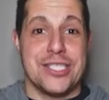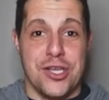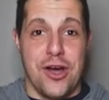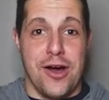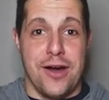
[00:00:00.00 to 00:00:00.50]

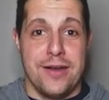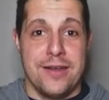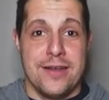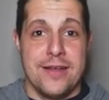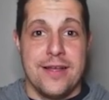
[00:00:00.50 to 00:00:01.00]
saw
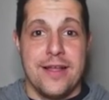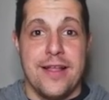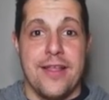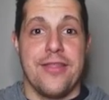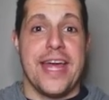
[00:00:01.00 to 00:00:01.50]

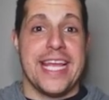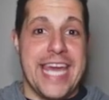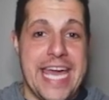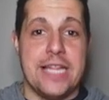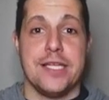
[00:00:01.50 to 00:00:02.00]
that
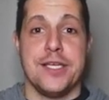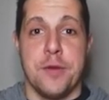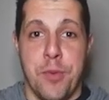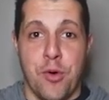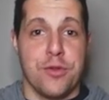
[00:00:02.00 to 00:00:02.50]
Kalen
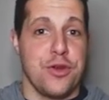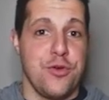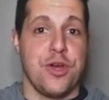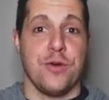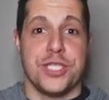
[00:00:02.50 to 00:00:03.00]
Deboer, the
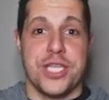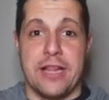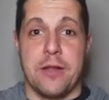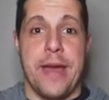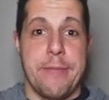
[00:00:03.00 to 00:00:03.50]
new coach at
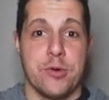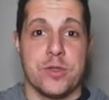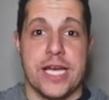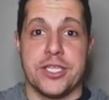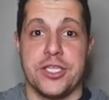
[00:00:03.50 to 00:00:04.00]
Alabama,
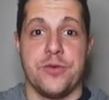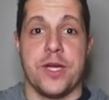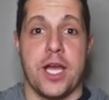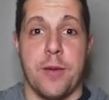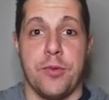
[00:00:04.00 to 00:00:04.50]
was actually
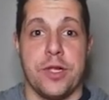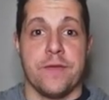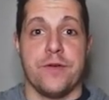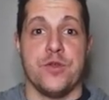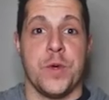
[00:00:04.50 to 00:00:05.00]
doing a couple
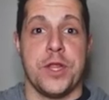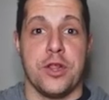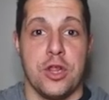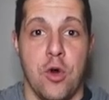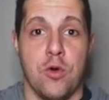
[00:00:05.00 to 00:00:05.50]
interviews with
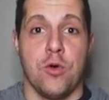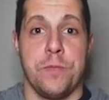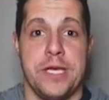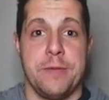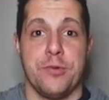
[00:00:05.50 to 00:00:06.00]
local
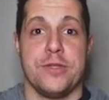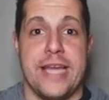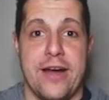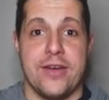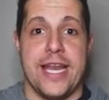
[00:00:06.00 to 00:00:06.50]
people
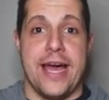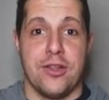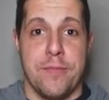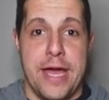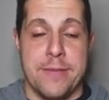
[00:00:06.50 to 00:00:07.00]
down in
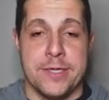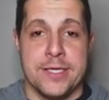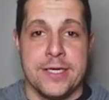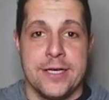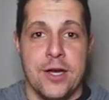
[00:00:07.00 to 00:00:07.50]
Alabama.
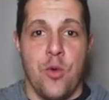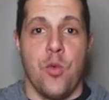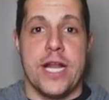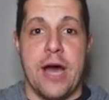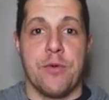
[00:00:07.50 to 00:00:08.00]

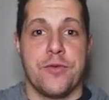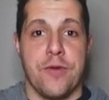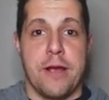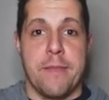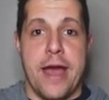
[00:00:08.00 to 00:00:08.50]
Went on with
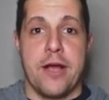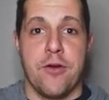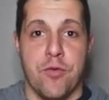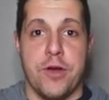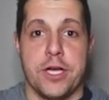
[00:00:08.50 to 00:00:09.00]
Greg
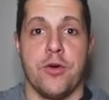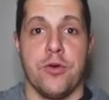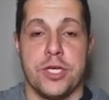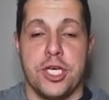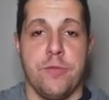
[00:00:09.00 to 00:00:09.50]
McElroy and
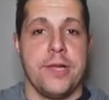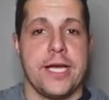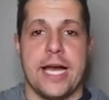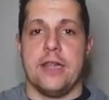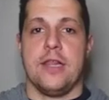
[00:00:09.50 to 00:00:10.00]
Cole Kublik.
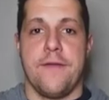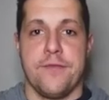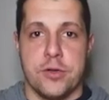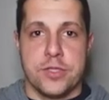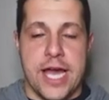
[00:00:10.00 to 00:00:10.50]
I love
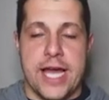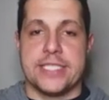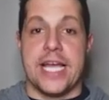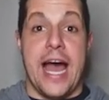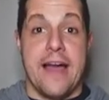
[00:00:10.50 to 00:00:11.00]
those
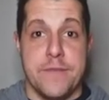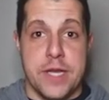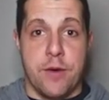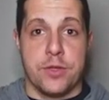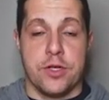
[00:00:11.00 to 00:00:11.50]
guys. I've been
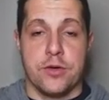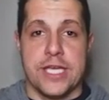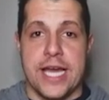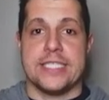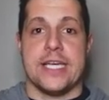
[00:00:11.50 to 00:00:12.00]
on with those
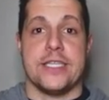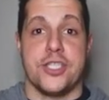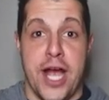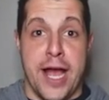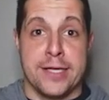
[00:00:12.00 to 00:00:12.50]
guys on
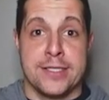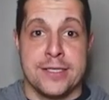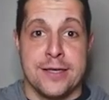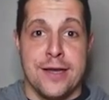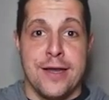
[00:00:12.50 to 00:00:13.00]
Jocks.